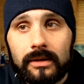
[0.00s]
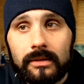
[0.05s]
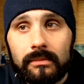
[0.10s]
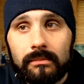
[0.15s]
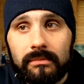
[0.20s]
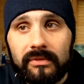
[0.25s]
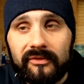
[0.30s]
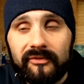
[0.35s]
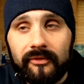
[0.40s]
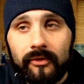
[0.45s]

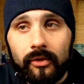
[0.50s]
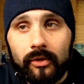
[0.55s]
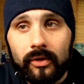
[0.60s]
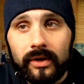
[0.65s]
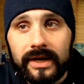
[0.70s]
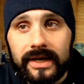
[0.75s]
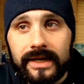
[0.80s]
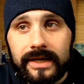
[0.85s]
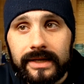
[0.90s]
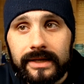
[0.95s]
before
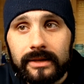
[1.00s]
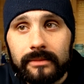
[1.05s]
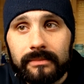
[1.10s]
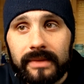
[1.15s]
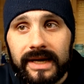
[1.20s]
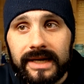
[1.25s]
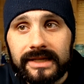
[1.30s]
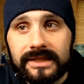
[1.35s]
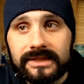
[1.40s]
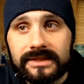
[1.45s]
he
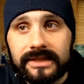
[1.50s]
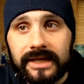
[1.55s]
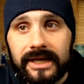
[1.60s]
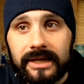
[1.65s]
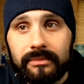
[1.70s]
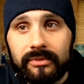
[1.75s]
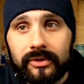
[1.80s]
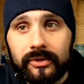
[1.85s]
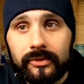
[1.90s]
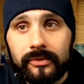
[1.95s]
made his
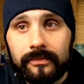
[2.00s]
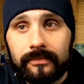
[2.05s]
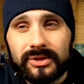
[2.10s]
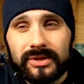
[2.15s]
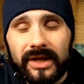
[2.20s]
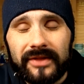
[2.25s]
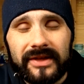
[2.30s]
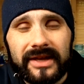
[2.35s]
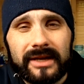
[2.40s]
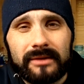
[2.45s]
debut. I
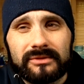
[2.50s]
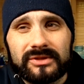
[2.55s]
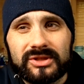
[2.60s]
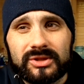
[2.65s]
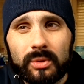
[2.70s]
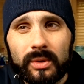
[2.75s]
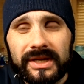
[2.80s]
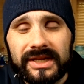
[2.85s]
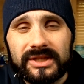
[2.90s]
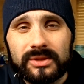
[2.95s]
think it was
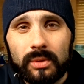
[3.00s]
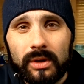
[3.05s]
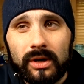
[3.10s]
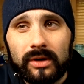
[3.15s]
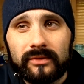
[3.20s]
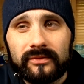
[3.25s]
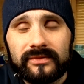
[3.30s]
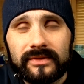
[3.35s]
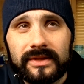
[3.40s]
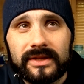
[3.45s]

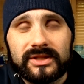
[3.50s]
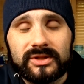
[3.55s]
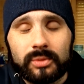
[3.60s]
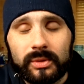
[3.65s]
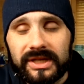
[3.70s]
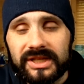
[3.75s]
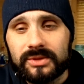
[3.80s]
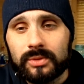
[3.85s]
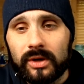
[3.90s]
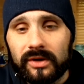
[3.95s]
2012. In the
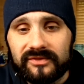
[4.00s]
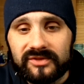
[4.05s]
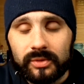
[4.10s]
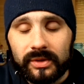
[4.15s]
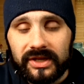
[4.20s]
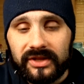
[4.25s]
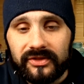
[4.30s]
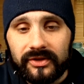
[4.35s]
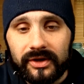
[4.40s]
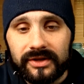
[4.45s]

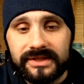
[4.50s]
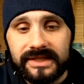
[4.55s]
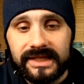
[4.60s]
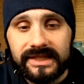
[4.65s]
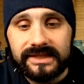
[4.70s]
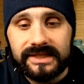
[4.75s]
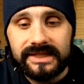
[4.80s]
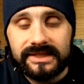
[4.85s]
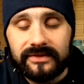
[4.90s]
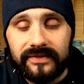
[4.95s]
2012-2013
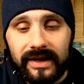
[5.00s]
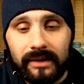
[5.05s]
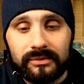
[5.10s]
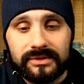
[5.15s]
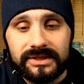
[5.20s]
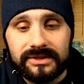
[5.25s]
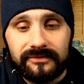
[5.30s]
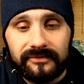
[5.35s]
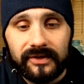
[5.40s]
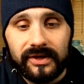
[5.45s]
season, that was
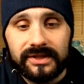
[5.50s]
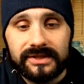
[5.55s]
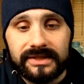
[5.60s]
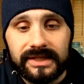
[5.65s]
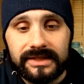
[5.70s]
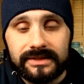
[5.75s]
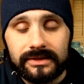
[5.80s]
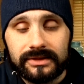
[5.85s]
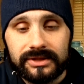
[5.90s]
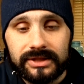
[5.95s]
his first
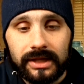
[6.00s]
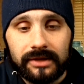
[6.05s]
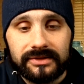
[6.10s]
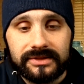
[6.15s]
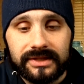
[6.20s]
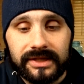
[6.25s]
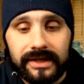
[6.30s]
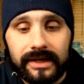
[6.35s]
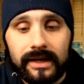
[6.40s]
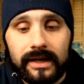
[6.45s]
season at
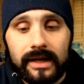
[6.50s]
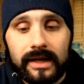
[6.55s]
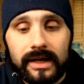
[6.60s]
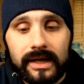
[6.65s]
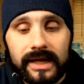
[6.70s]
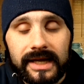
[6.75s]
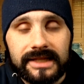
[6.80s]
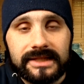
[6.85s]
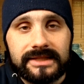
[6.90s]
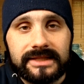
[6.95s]
Chelsea.
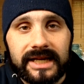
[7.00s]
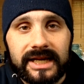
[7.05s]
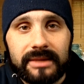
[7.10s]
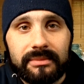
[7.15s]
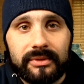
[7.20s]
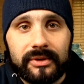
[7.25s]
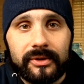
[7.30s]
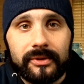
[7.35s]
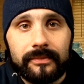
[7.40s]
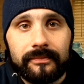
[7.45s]
His
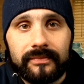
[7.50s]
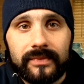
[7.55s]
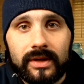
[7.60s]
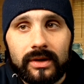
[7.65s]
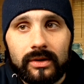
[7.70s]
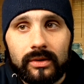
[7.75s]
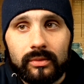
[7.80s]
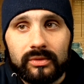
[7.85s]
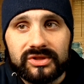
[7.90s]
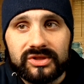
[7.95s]
debut
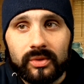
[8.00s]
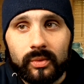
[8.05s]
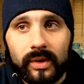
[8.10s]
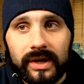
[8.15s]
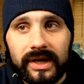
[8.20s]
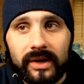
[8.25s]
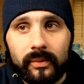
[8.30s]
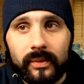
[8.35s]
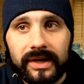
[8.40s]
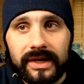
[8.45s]
was away
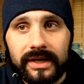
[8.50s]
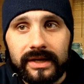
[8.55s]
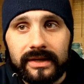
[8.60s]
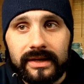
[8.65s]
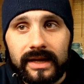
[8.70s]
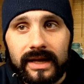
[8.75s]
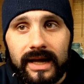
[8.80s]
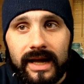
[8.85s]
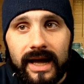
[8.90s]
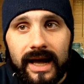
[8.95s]
at Wigan.
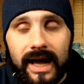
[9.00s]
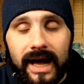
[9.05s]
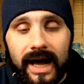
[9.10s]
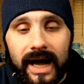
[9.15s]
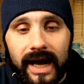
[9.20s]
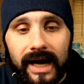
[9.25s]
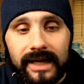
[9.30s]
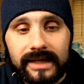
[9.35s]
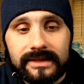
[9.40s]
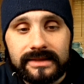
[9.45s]

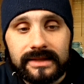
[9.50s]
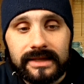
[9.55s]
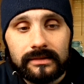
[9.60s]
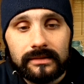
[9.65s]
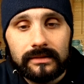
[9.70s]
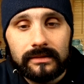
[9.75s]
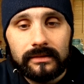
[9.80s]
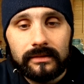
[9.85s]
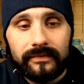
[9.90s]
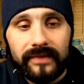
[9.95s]
And
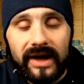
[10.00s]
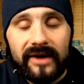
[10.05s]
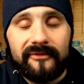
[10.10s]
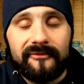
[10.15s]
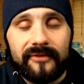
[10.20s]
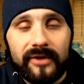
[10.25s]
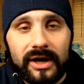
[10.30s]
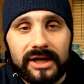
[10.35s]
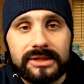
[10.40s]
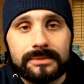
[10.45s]
that
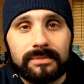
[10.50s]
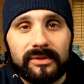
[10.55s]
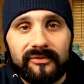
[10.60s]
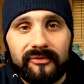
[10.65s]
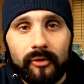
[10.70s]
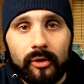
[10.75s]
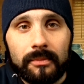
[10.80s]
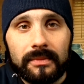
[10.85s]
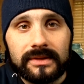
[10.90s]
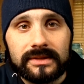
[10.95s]
first
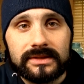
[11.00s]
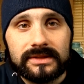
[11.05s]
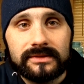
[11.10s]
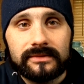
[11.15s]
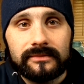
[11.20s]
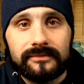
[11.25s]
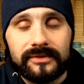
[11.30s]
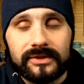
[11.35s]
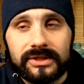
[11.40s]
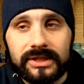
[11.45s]
performance
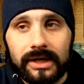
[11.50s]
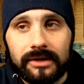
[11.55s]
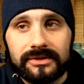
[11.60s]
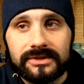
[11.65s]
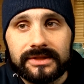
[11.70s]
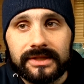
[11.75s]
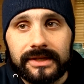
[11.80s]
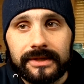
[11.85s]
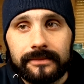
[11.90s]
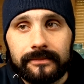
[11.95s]
for
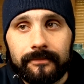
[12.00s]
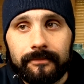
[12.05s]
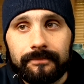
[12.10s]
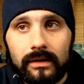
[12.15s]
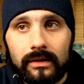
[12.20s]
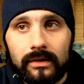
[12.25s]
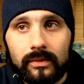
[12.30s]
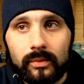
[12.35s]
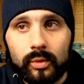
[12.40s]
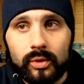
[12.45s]
Chelsea
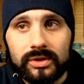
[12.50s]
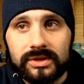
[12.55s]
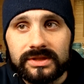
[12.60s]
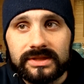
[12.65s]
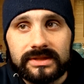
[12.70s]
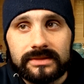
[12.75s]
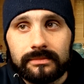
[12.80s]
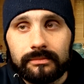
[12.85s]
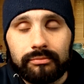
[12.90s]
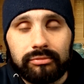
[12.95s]

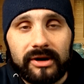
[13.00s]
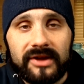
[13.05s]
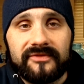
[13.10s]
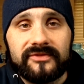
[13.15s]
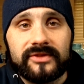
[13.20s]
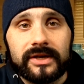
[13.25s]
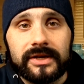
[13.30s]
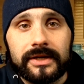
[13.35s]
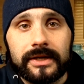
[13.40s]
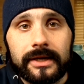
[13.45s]
was
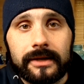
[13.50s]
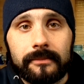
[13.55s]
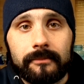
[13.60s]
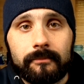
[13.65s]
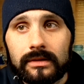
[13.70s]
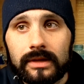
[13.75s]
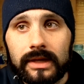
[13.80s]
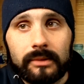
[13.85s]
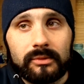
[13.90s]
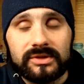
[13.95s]
breathtaking.
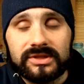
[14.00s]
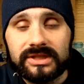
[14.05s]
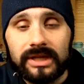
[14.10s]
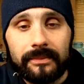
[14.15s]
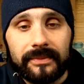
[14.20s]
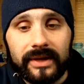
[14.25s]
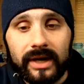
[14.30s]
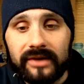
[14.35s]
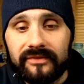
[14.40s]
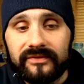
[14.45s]
It was
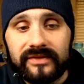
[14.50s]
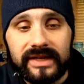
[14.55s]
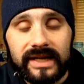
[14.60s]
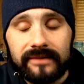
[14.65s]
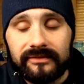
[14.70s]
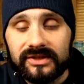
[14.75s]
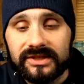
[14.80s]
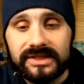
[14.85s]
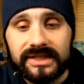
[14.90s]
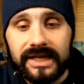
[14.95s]
something I've
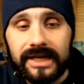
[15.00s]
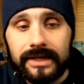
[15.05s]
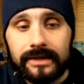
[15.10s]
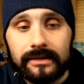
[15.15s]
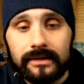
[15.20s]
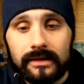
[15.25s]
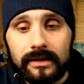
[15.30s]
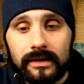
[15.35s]
never seen